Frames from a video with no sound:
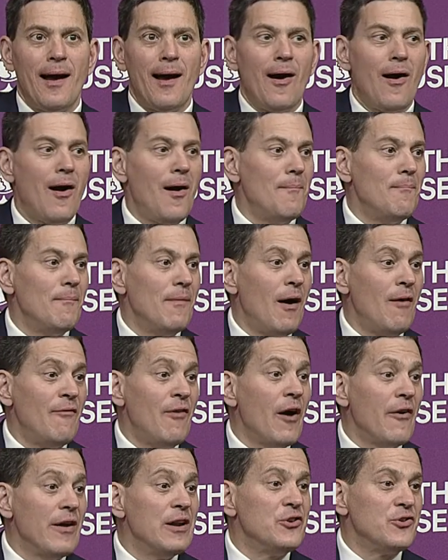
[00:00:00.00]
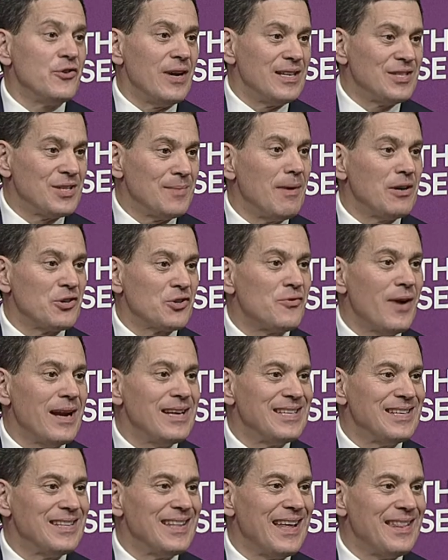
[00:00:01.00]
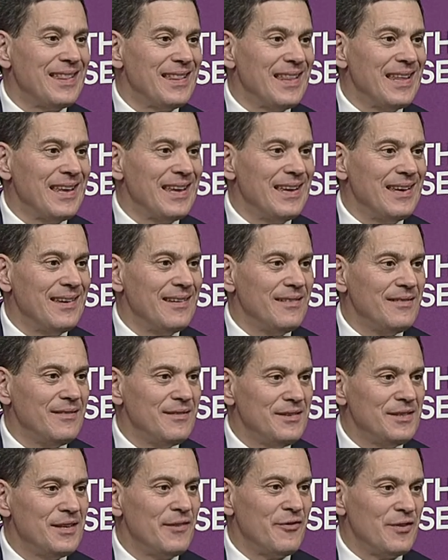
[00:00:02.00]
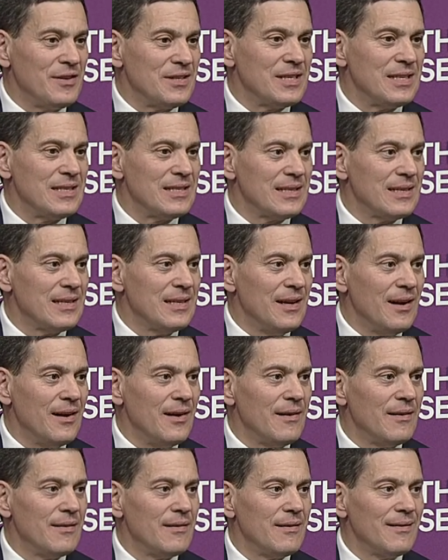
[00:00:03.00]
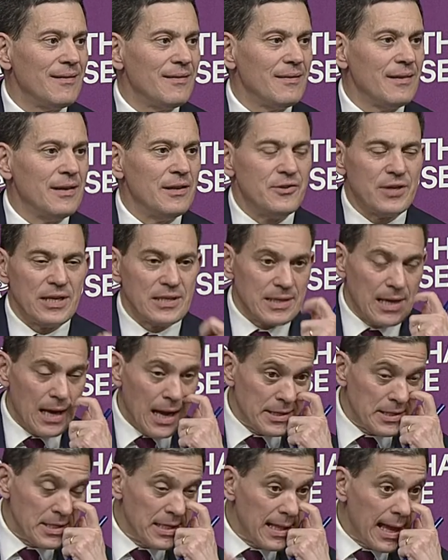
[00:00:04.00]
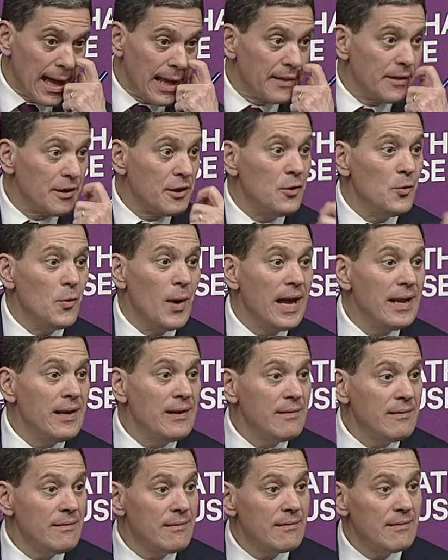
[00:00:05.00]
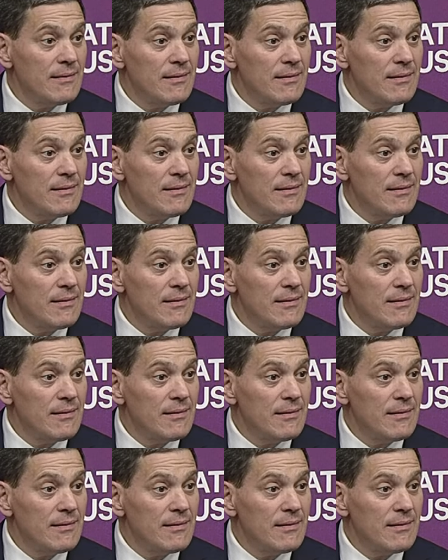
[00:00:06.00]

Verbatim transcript: of our interest are much greater than the differences in our interest. I see that at the UN.